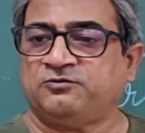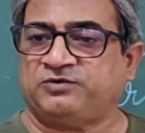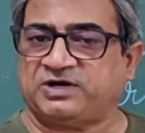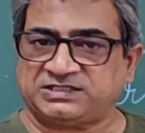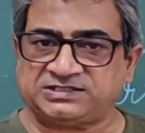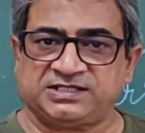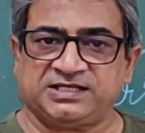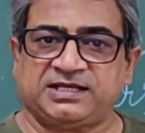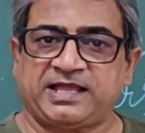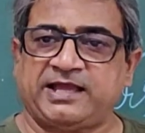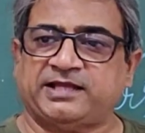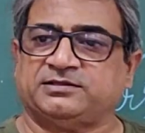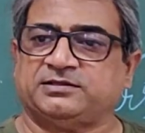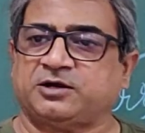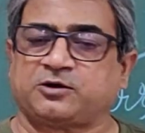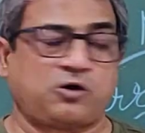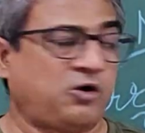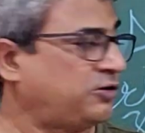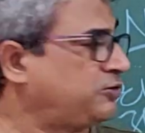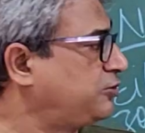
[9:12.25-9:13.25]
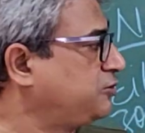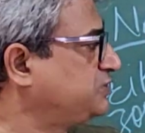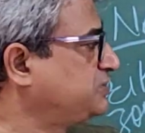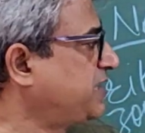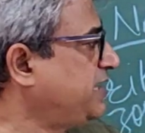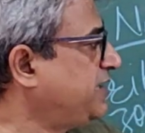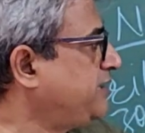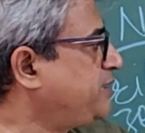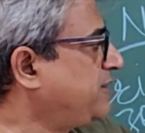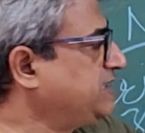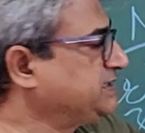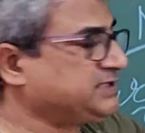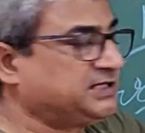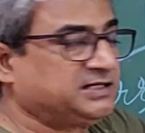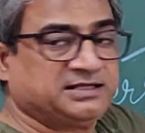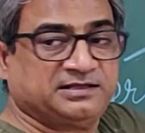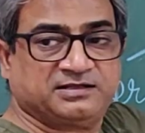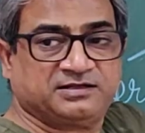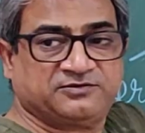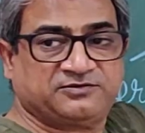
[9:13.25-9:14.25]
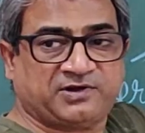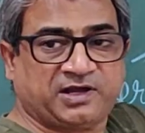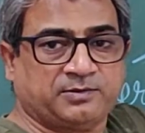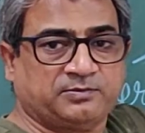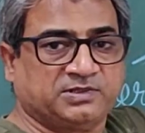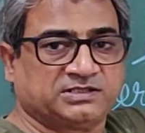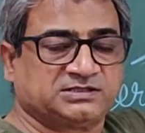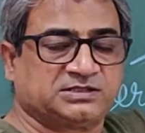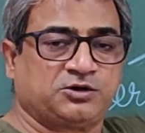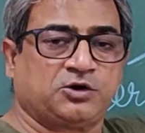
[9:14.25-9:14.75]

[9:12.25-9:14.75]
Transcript: versican. The chondrocyte present in the fibers,